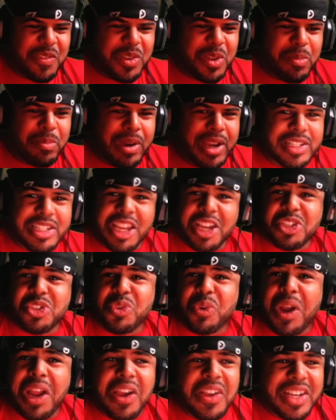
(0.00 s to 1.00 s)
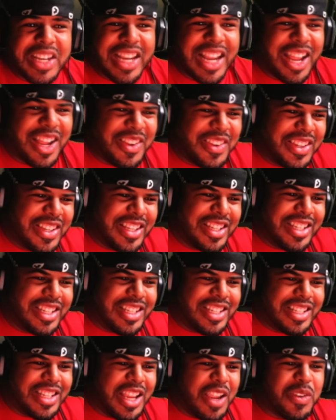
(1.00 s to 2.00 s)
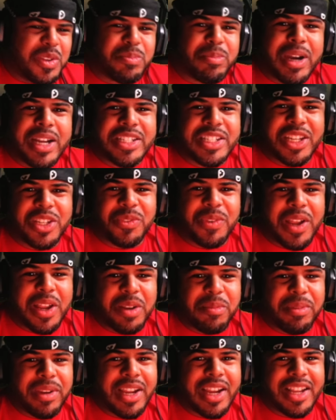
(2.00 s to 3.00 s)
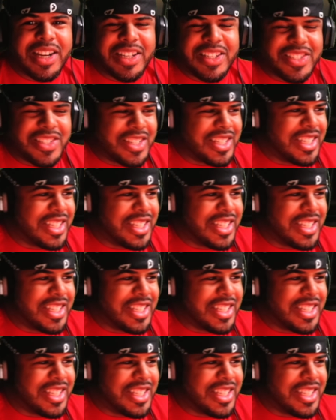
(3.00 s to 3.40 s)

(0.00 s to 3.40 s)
their bisexuality. It was bisexuality, to be honest.